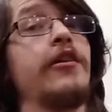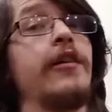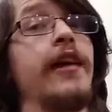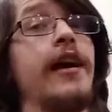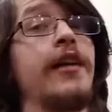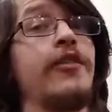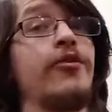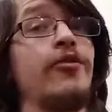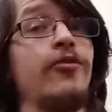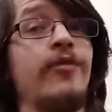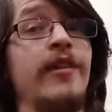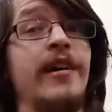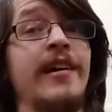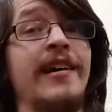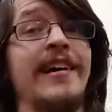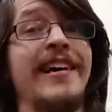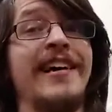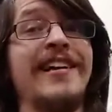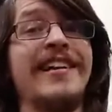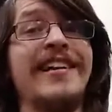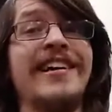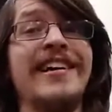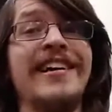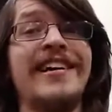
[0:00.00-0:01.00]
you got to do that
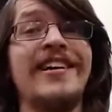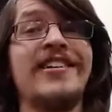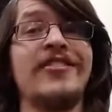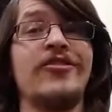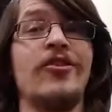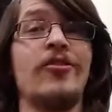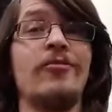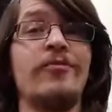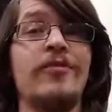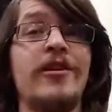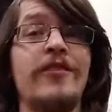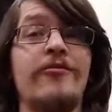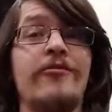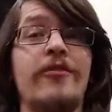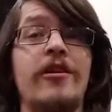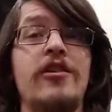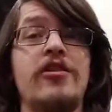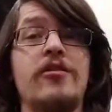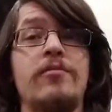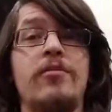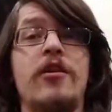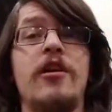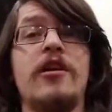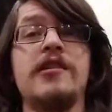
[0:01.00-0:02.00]
again, don't be
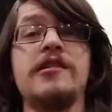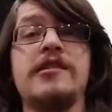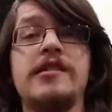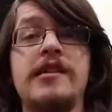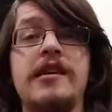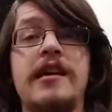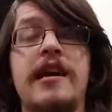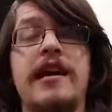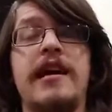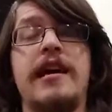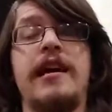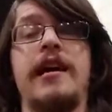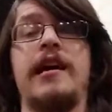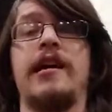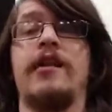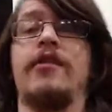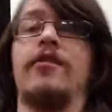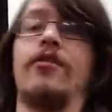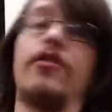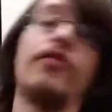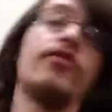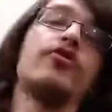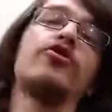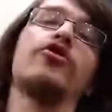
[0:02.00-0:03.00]
afraid to pause it
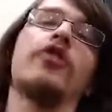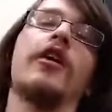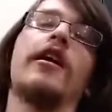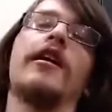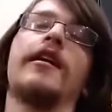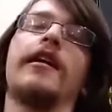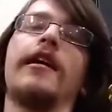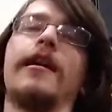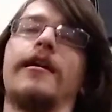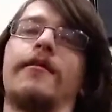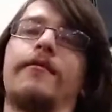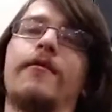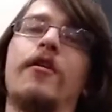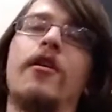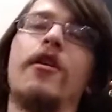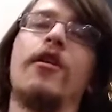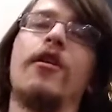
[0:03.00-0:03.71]
and try again.